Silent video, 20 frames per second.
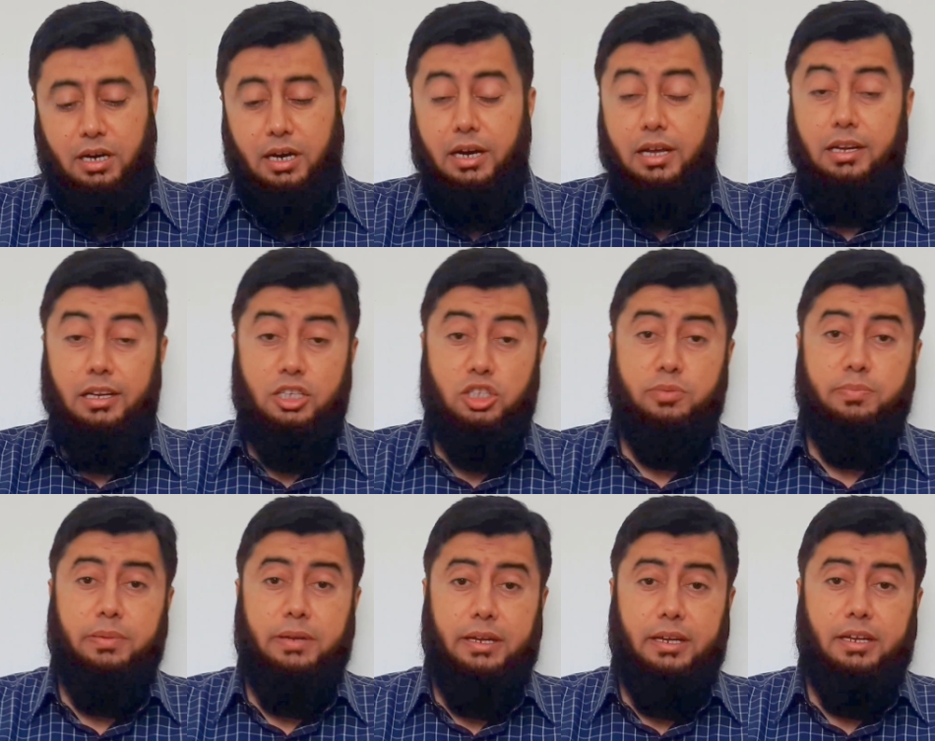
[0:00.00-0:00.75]
I'll
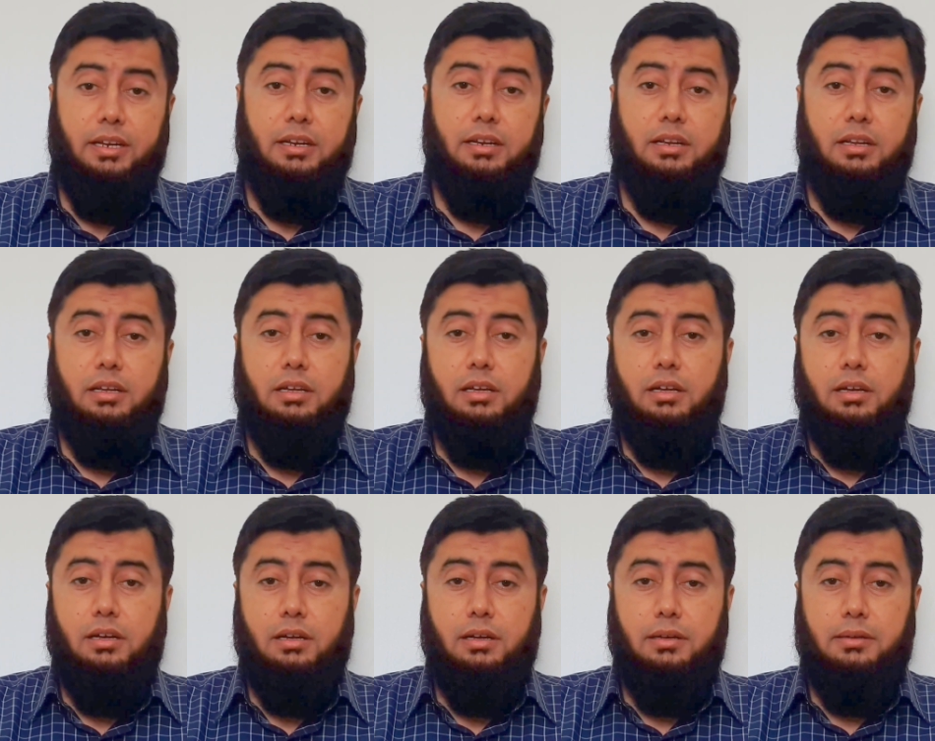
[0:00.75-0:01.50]
explain
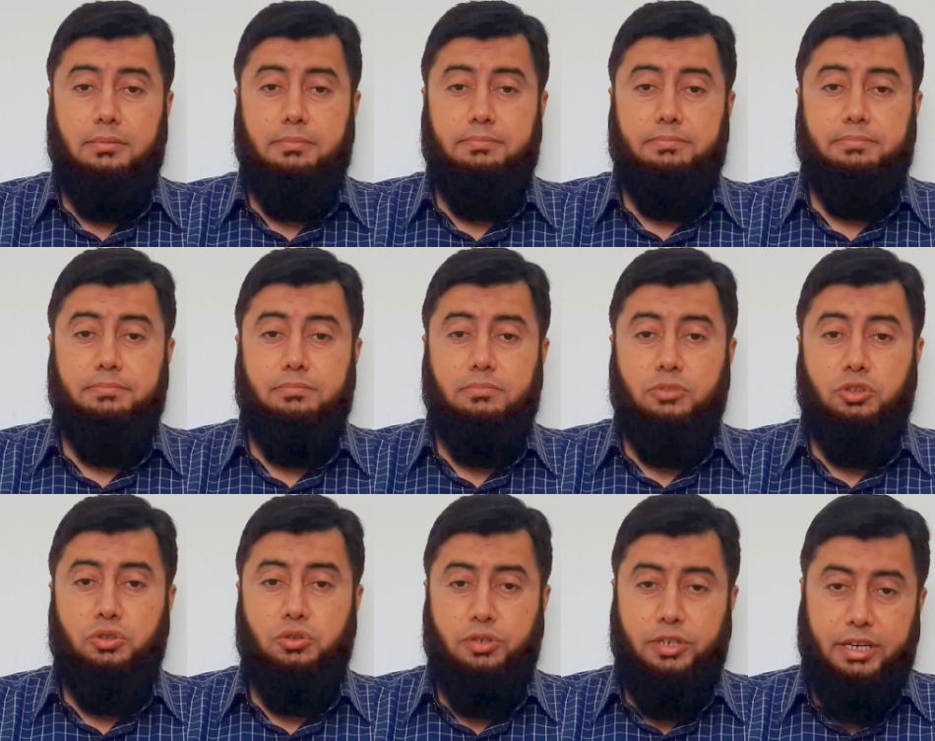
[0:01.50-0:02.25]

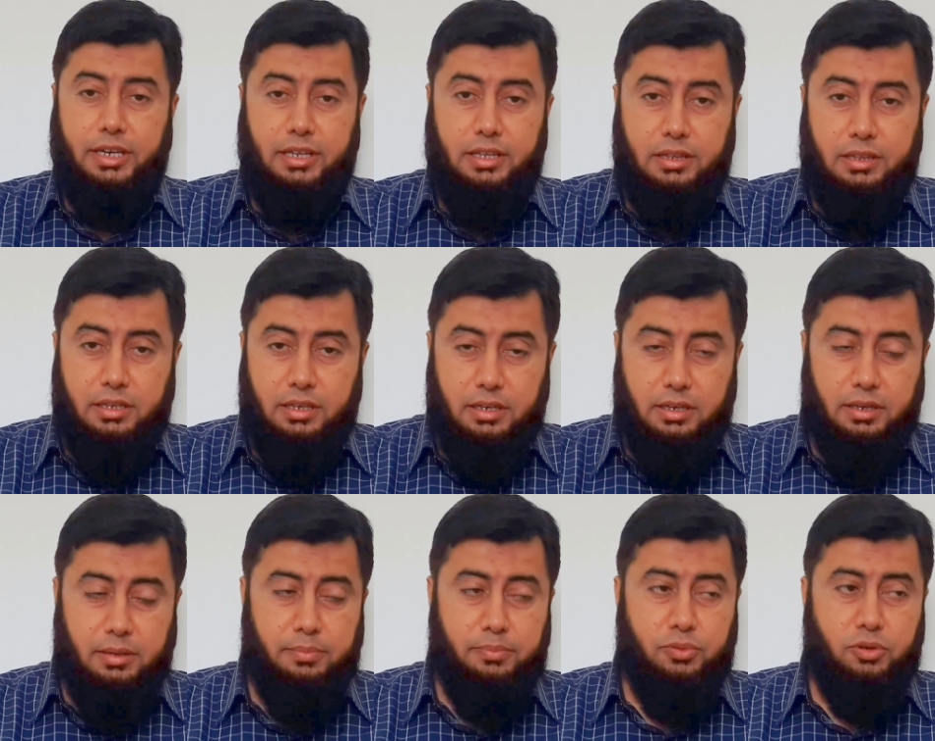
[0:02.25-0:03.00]
today
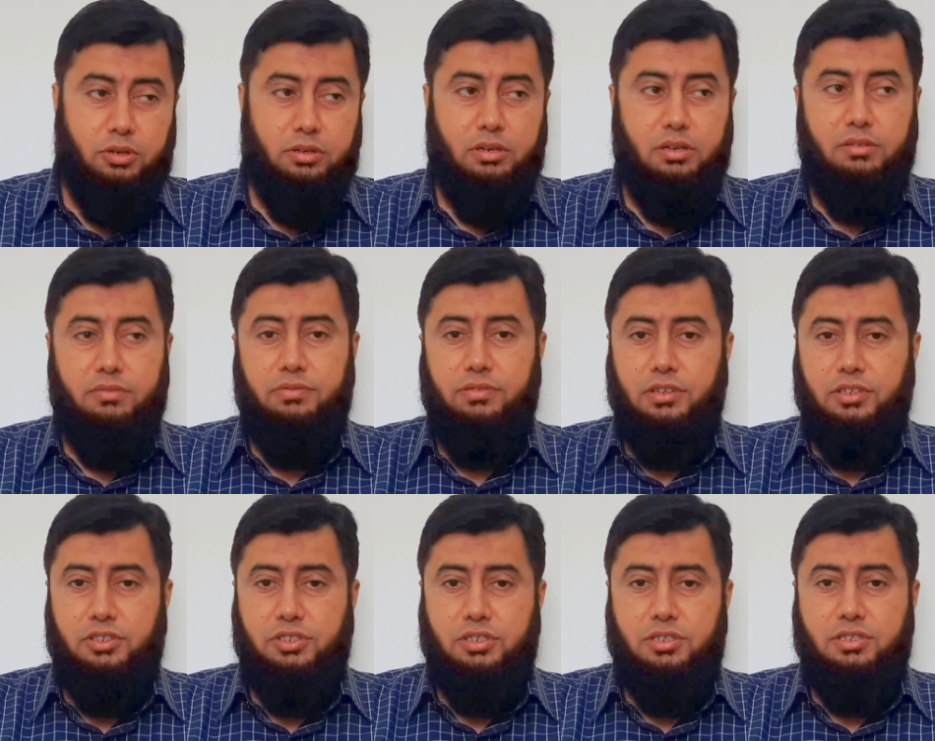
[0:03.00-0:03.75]
the important
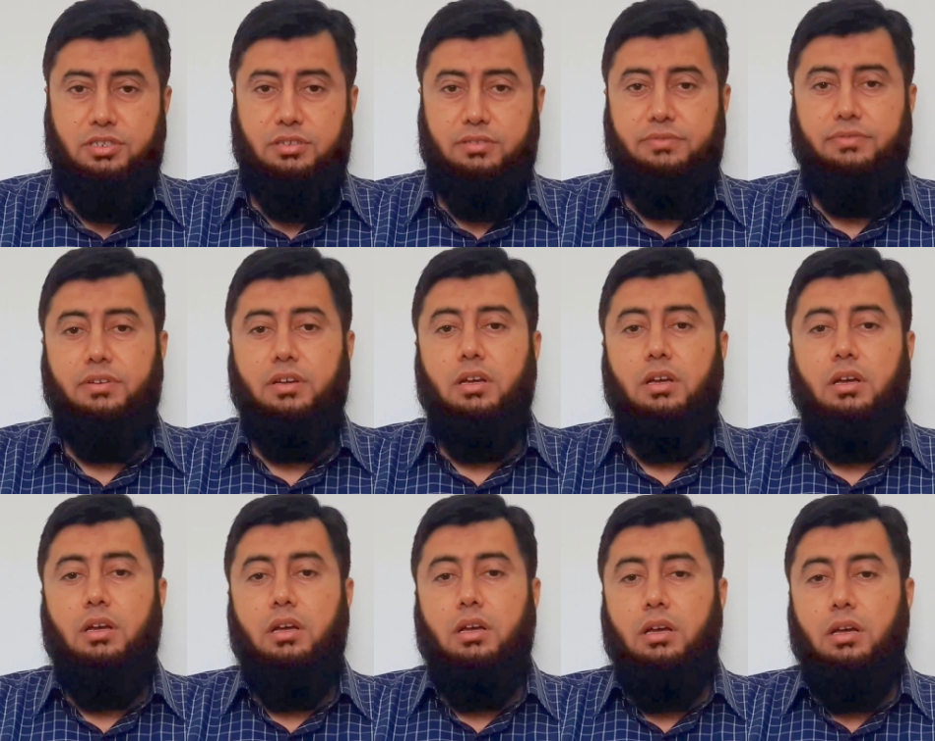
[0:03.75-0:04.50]
features of
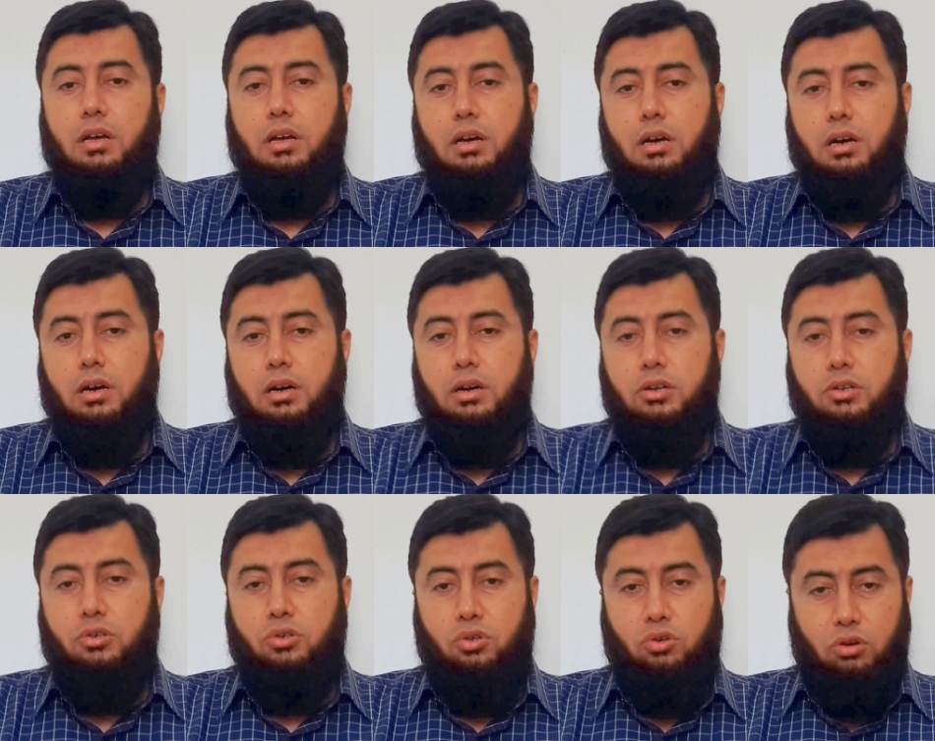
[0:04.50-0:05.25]

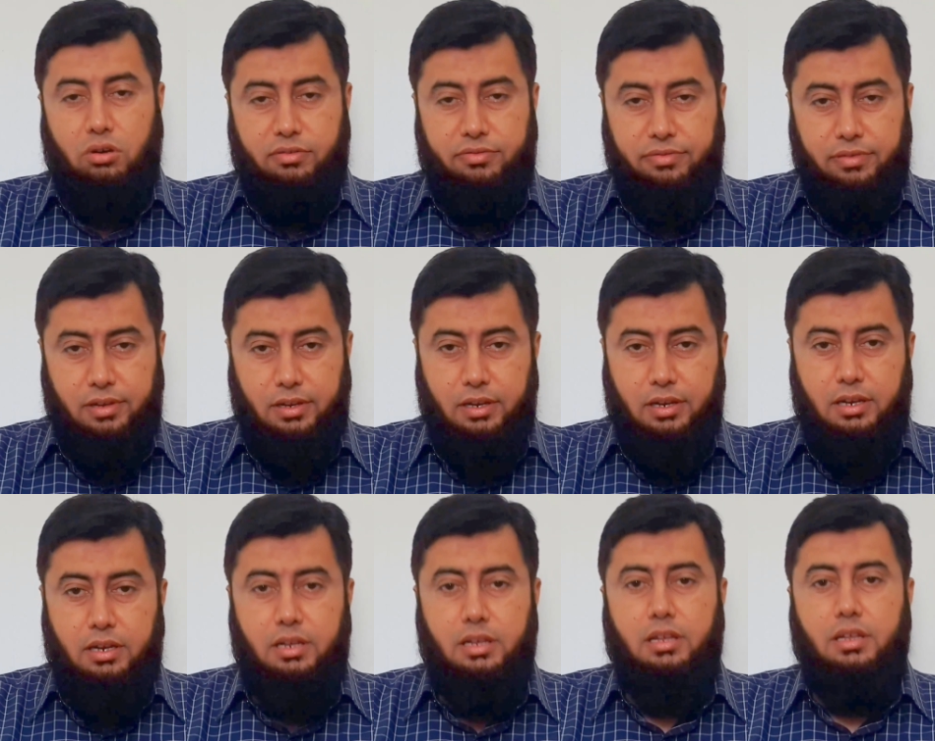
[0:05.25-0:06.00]

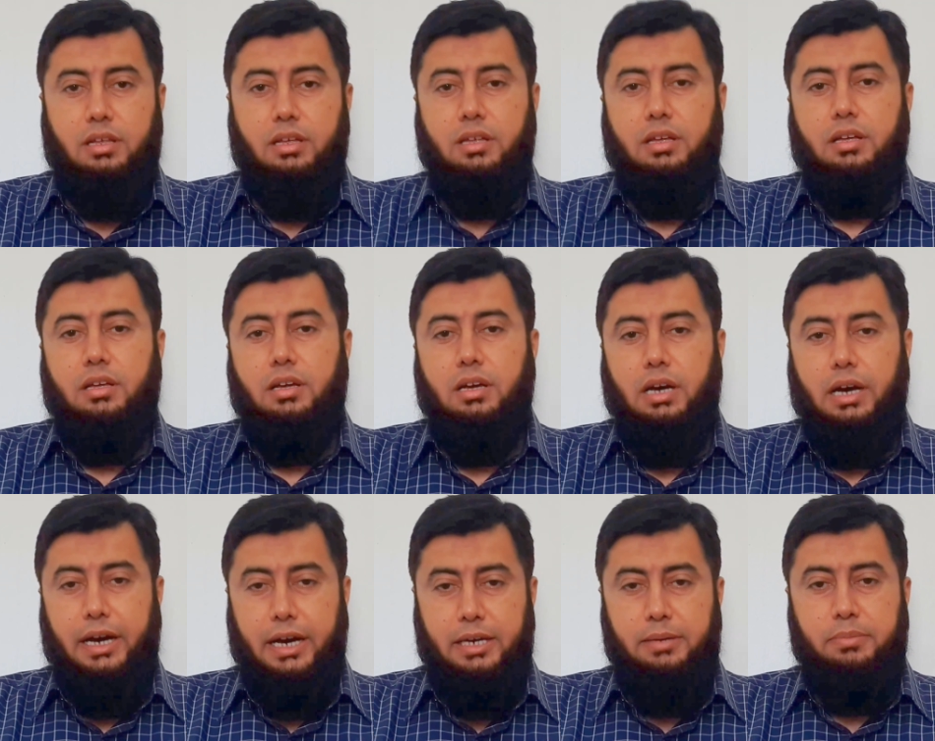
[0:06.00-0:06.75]
TOEFL
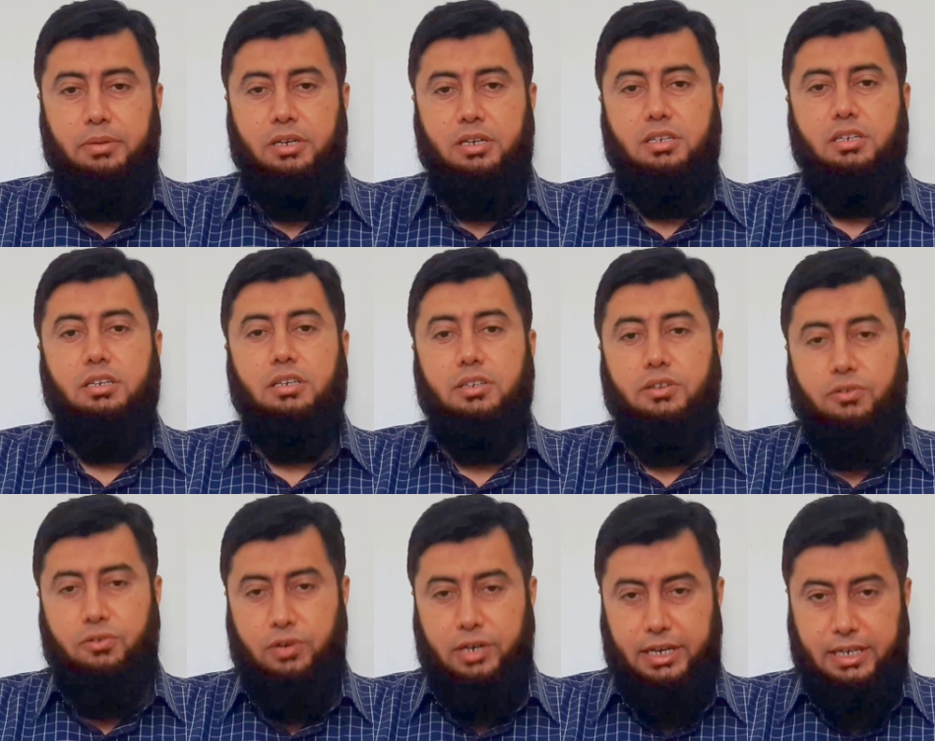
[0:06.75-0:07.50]

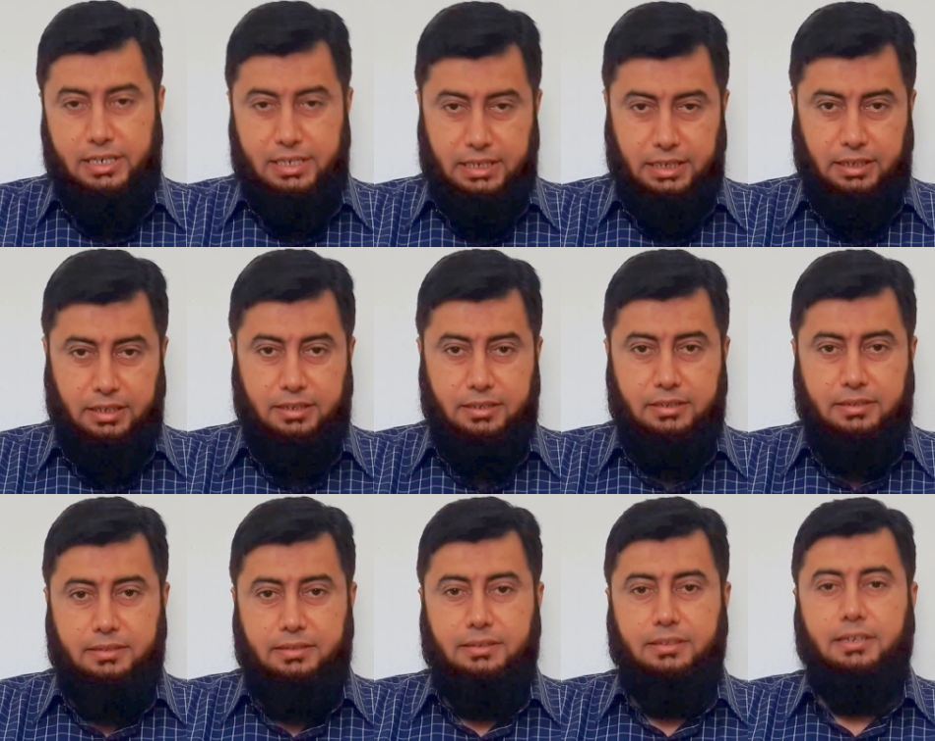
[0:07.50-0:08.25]
iBT writing.
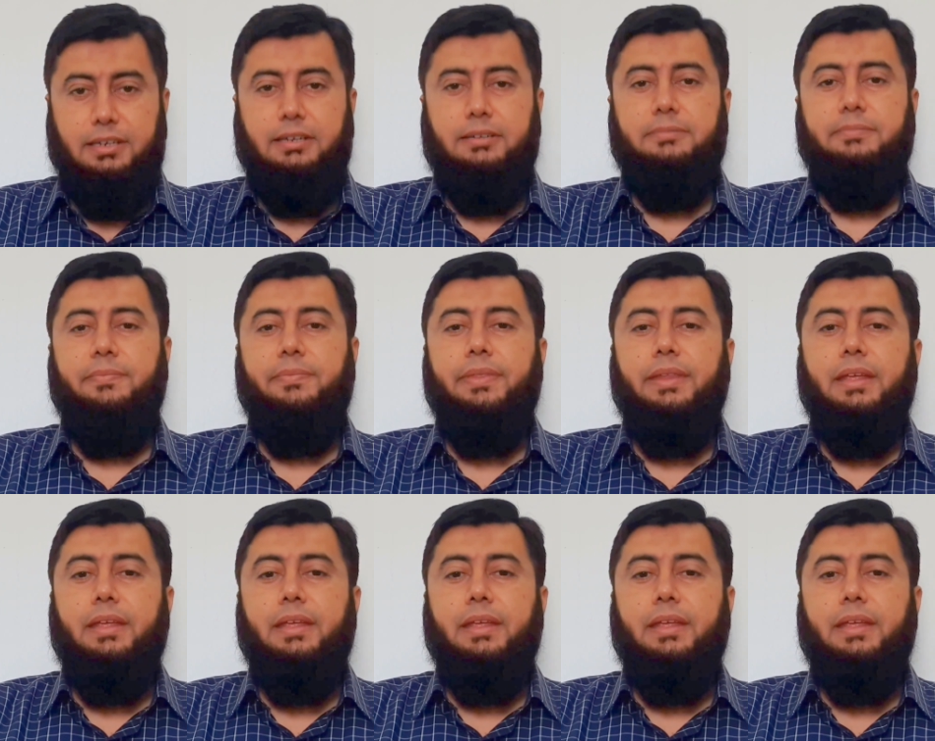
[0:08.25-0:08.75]
Okay.